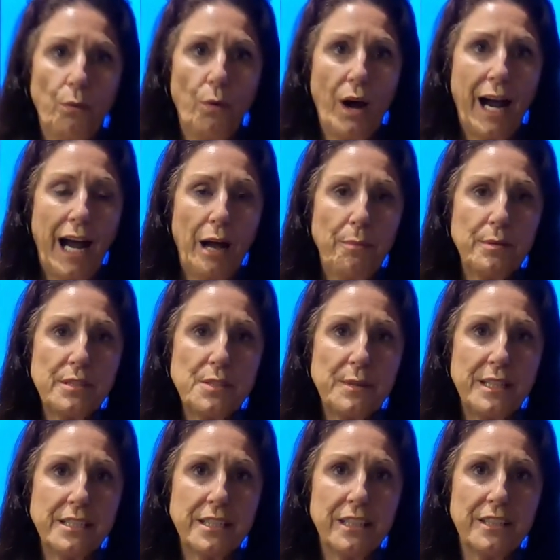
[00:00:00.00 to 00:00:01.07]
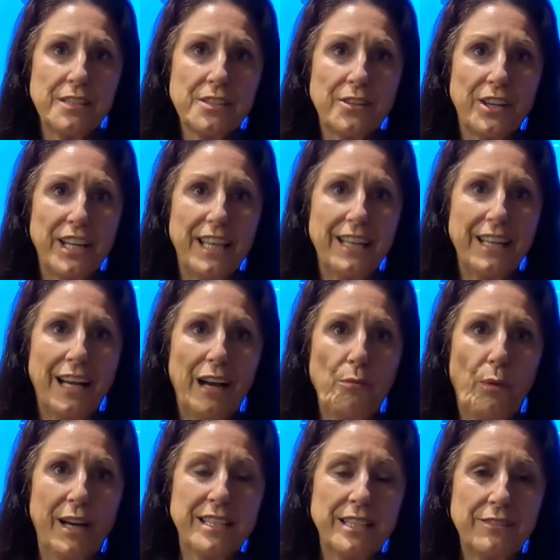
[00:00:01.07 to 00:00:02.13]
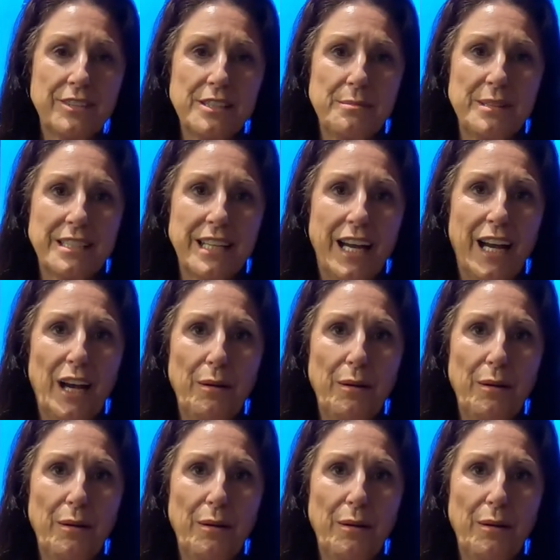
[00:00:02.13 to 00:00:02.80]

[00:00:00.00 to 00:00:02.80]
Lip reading: What happens when it turns green? I'm waiting for something to happen.